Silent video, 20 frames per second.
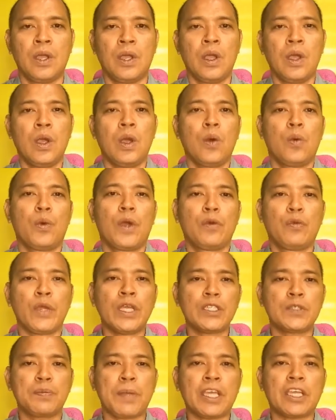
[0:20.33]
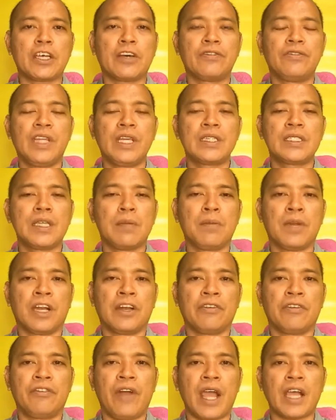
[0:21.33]
When we speak of dissimilar
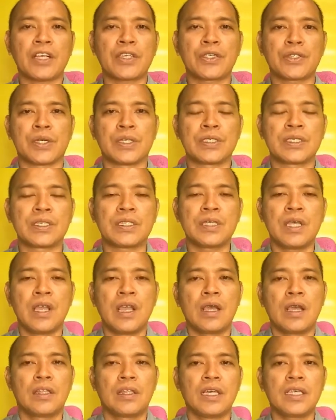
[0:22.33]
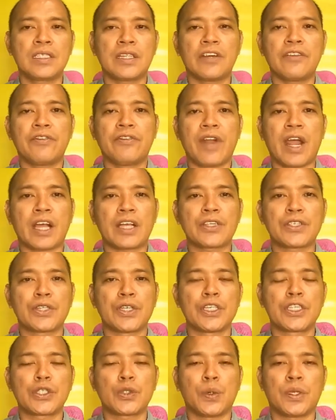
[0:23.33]
fractions, these are fractions
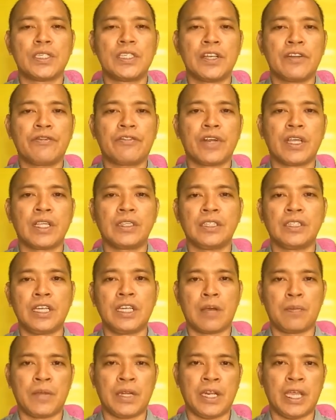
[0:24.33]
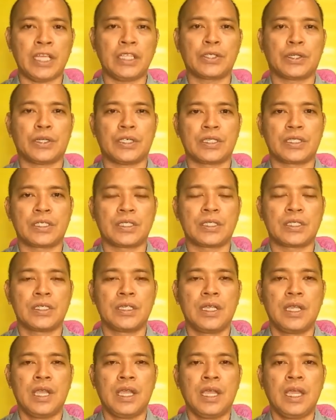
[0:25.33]
with different denominators.
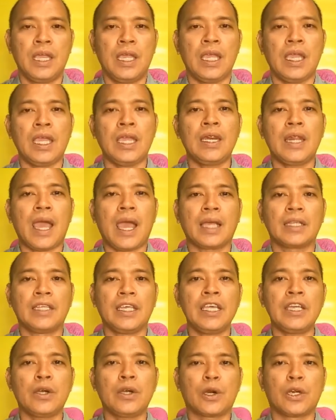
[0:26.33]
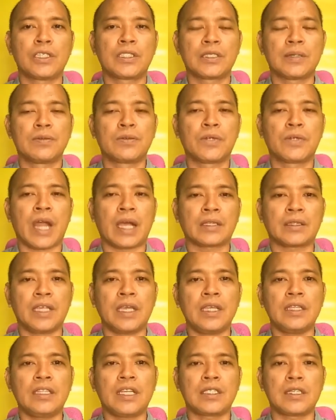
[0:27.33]
In adding or subtracting
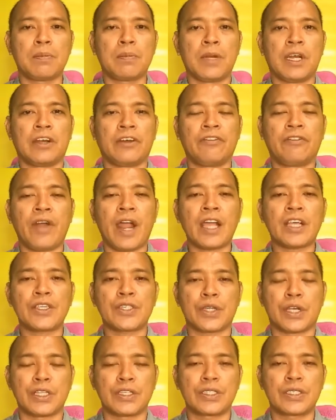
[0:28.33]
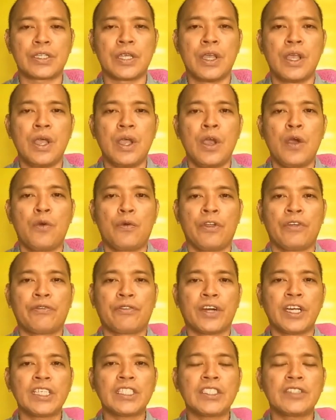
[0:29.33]
dissimilar fractions, we
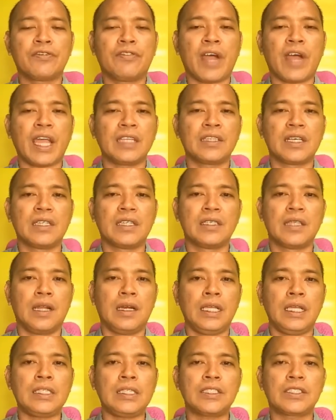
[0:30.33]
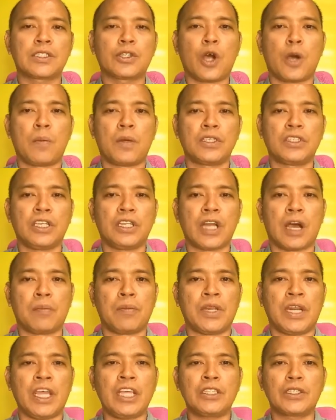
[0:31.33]
first find the least common
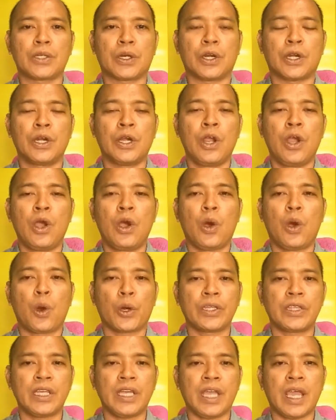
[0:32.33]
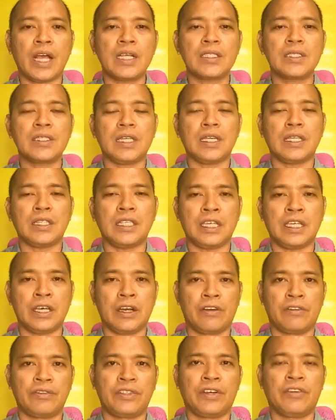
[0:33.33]
denominator, or the LCD of
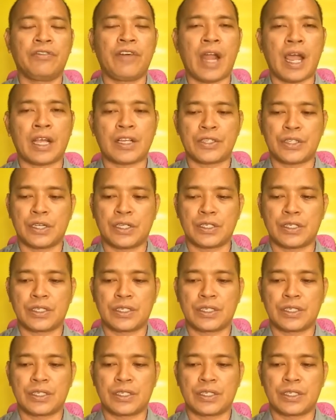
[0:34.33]
the fractions.